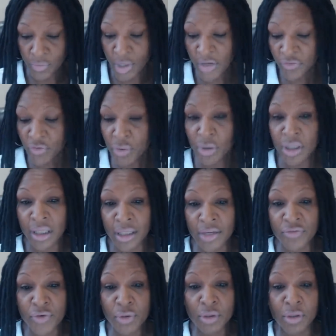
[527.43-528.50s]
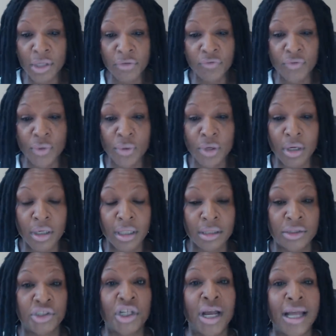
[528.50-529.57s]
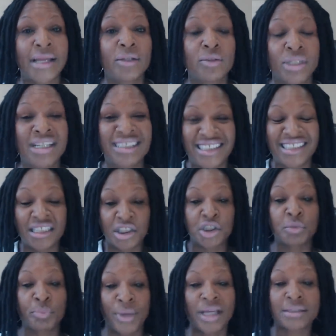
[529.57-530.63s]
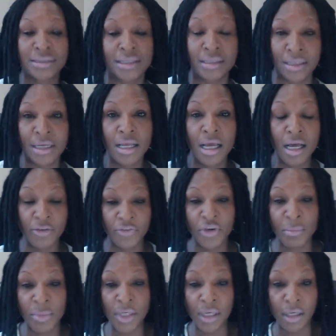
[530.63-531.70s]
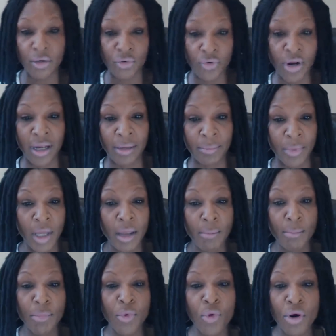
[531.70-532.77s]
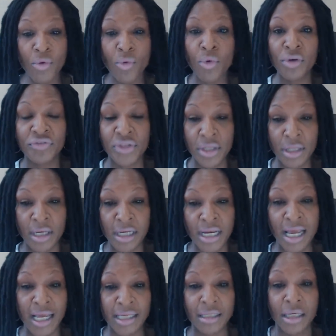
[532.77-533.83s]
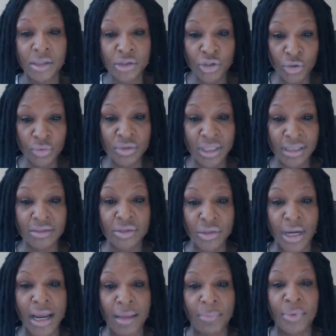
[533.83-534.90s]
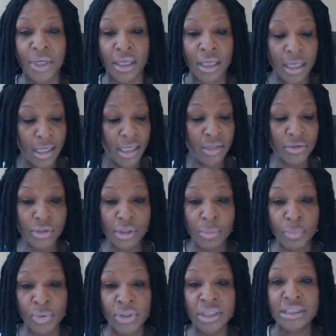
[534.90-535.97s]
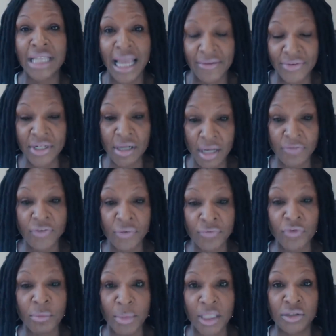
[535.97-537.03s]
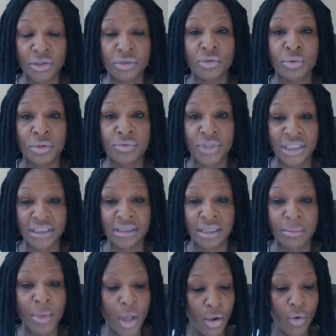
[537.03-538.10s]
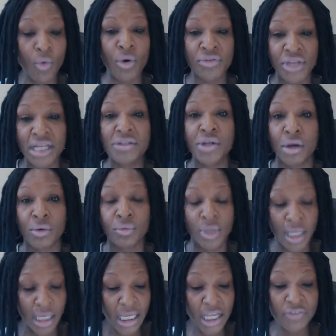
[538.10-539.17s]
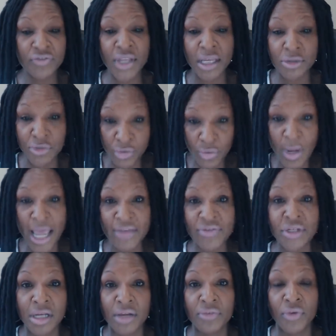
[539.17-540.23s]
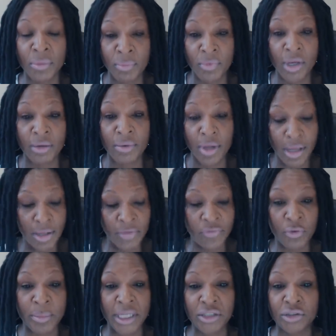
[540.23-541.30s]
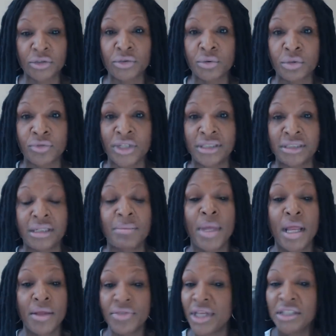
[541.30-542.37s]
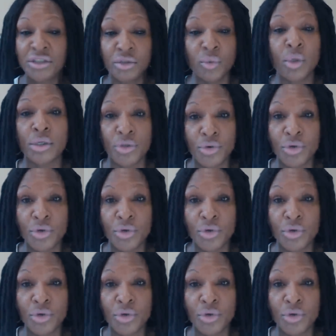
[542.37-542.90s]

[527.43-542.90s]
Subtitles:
If your child is suspected of committing a crime, more often than not, two things are happening. Either the police have enough information to arrest him or they don't. If they do have enough information to arrest him, they just want